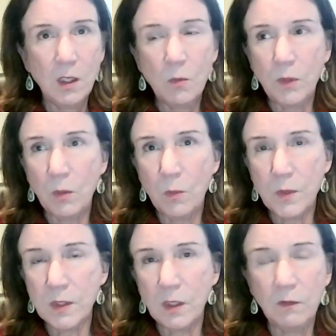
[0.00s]
you know
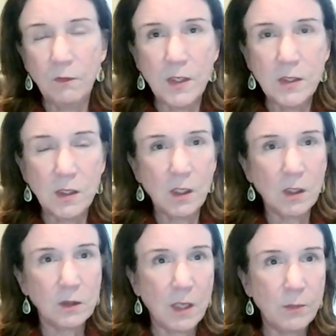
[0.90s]
was it invented
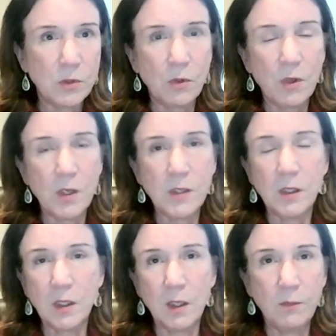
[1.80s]
in a laboratory
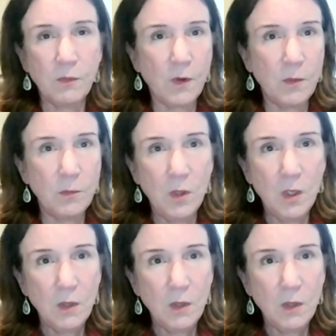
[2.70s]
did it come from